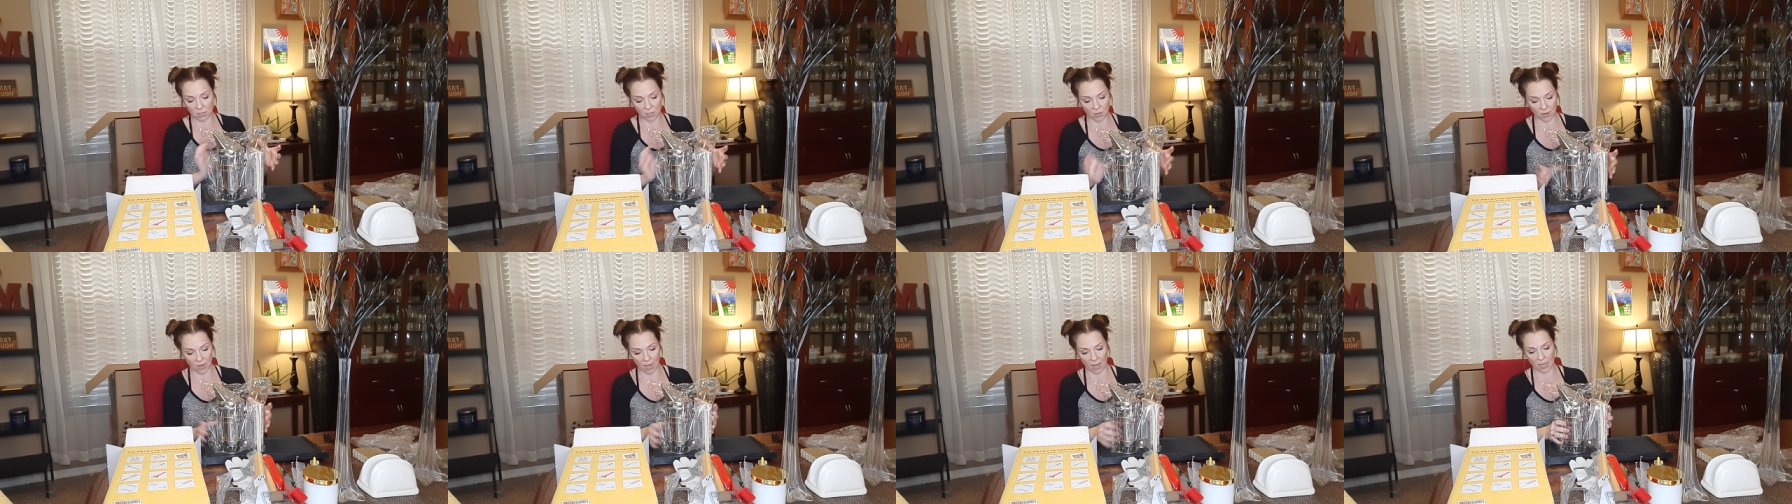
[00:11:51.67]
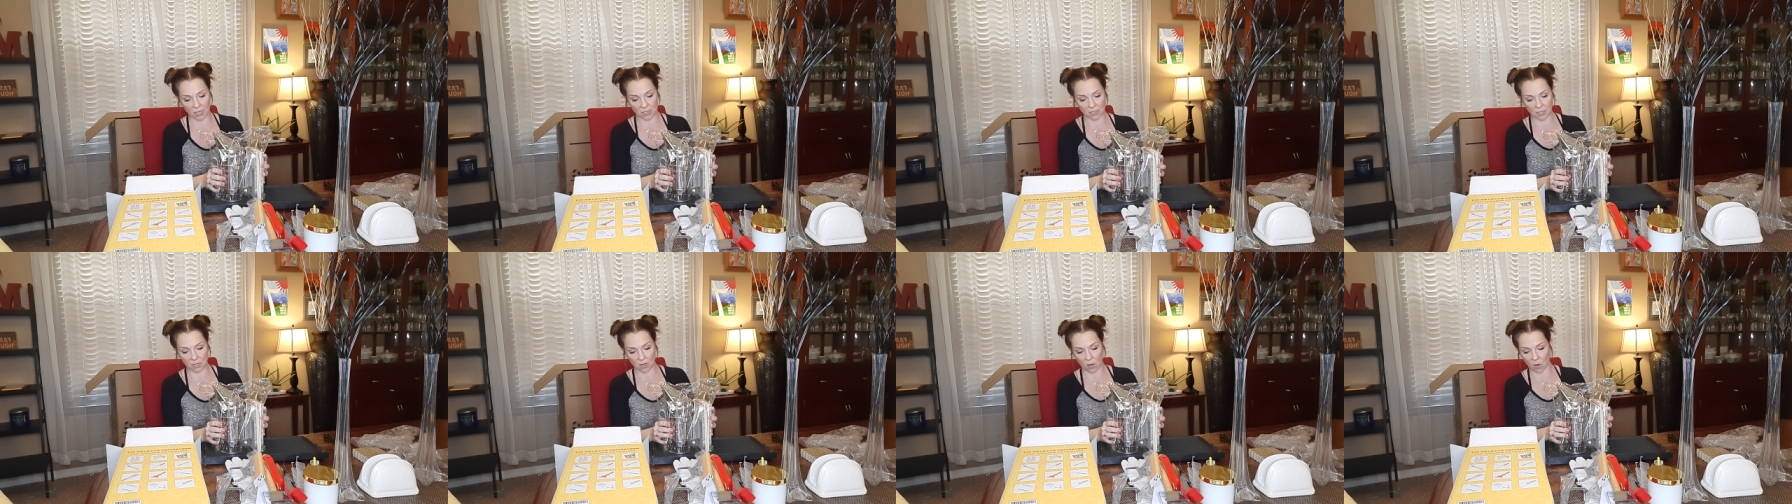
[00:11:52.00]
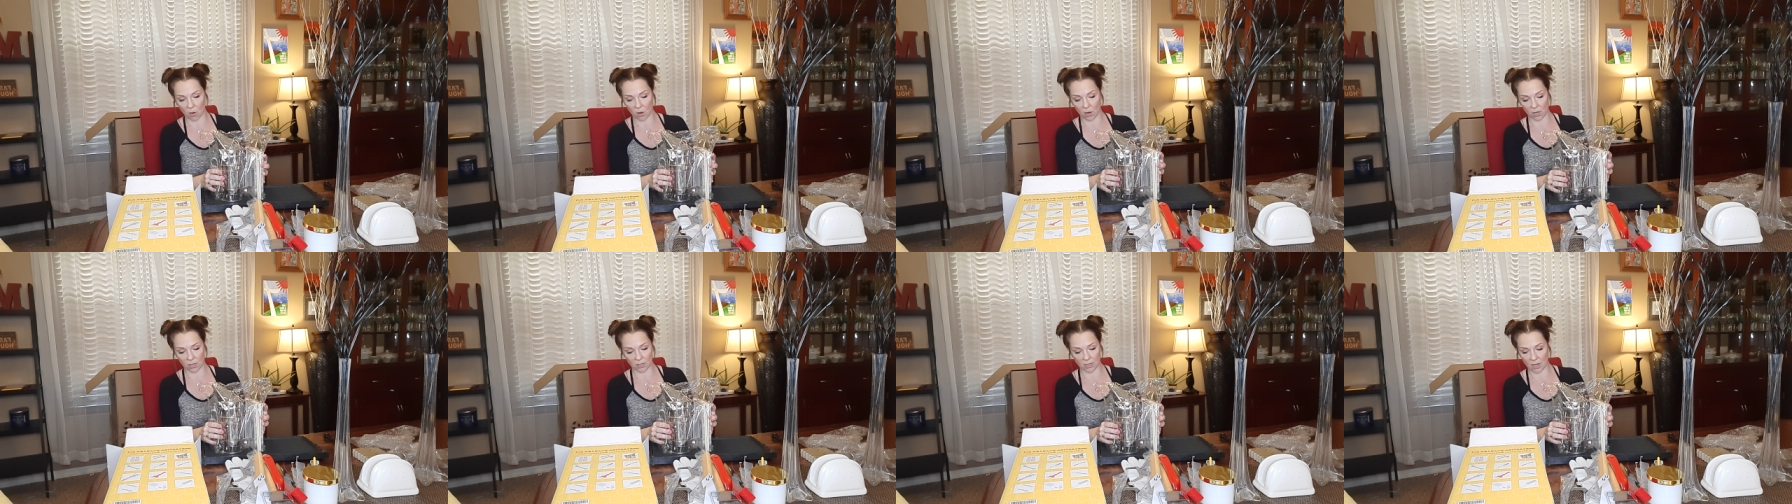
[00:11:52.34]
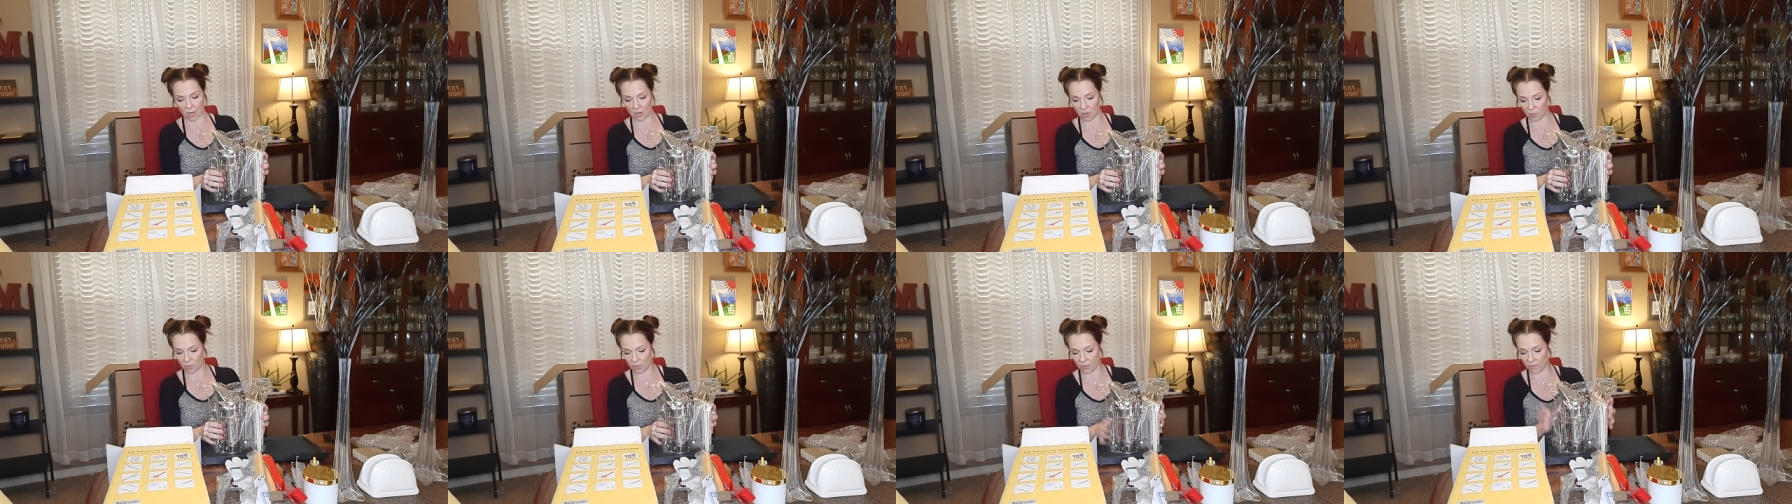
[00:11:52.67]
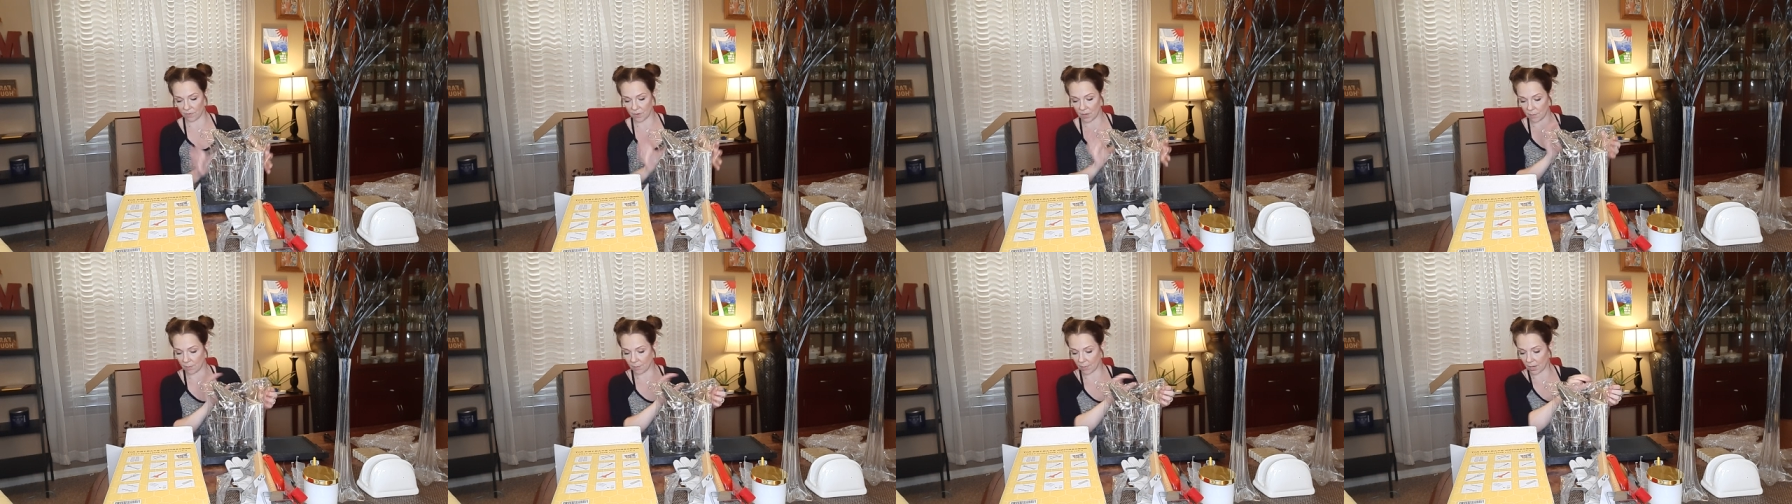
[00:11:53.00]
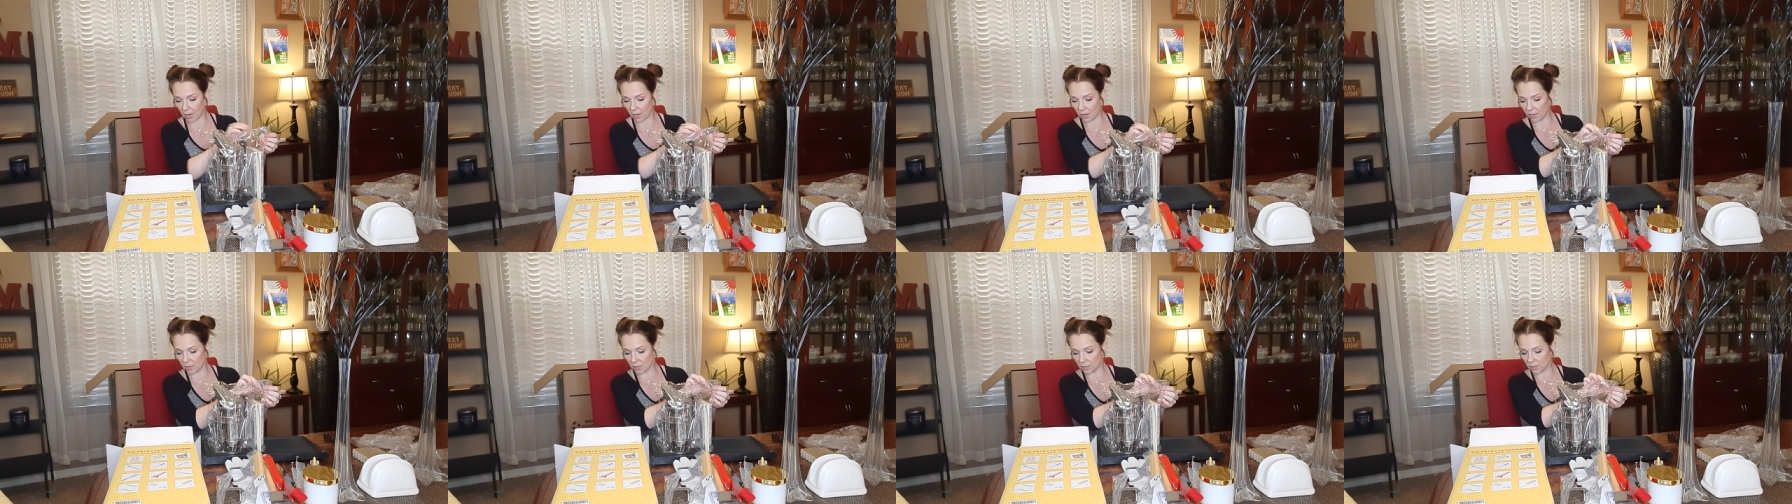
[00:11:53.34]
So it has a guard to help prevent
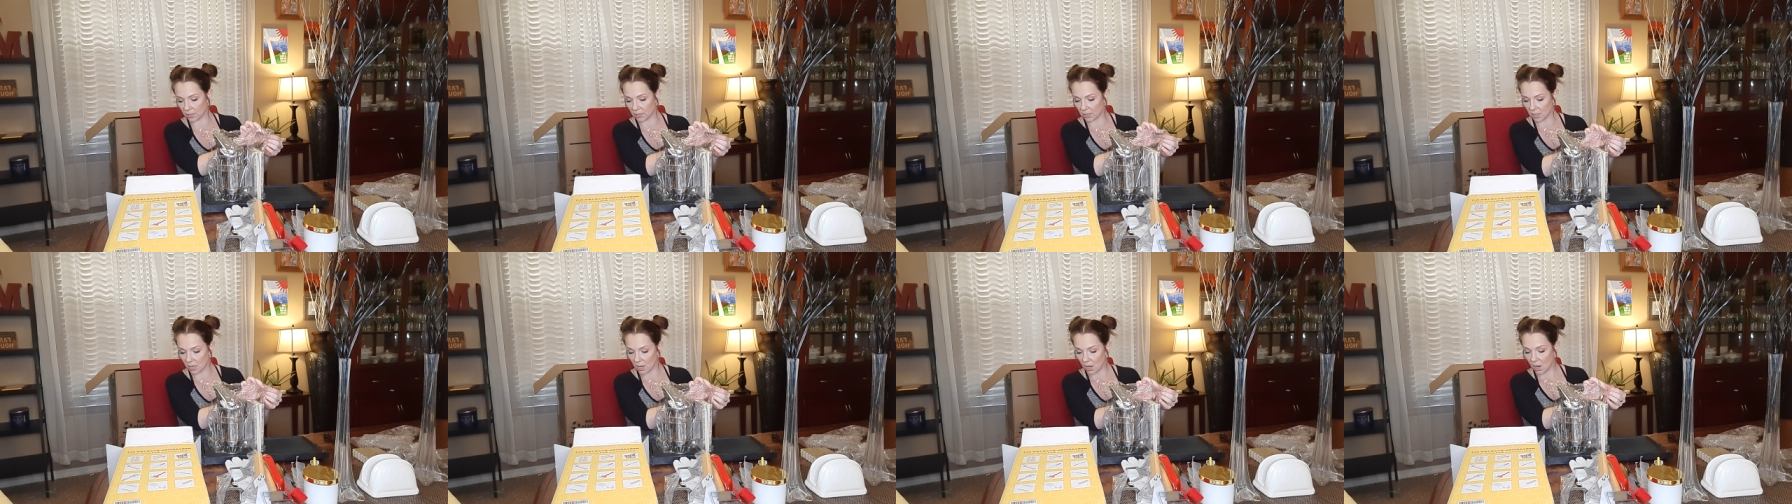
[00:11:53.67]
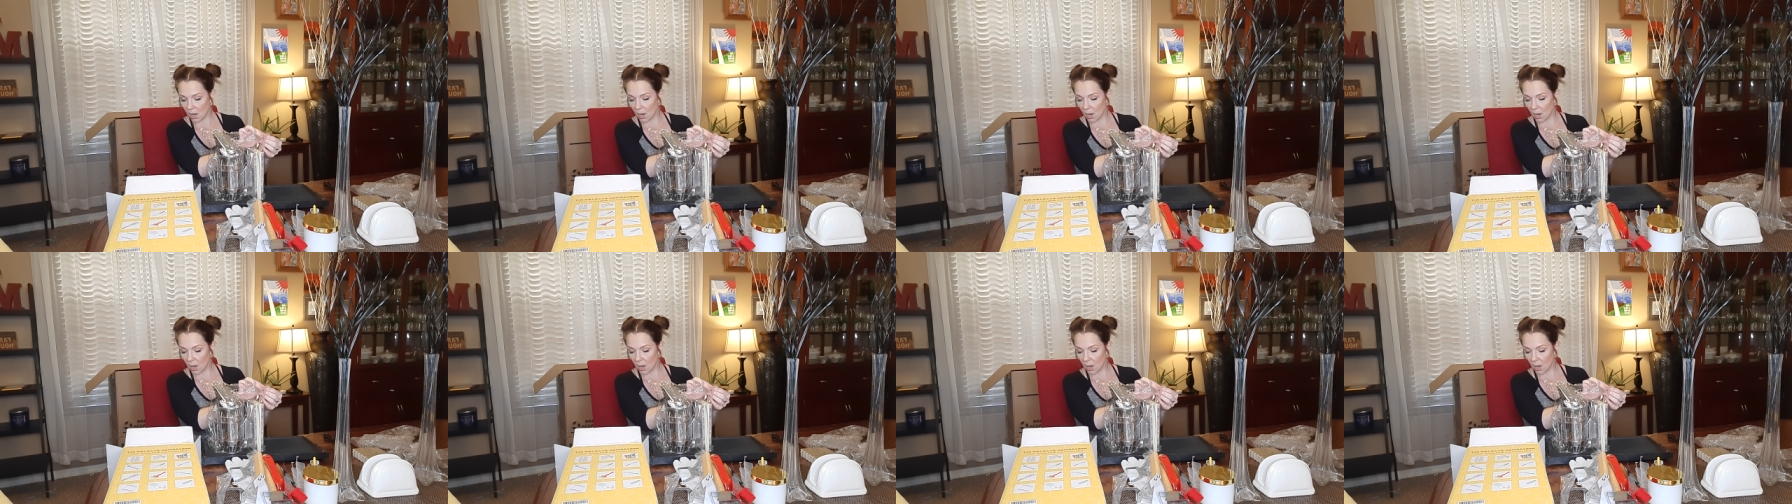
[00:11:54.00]
burns.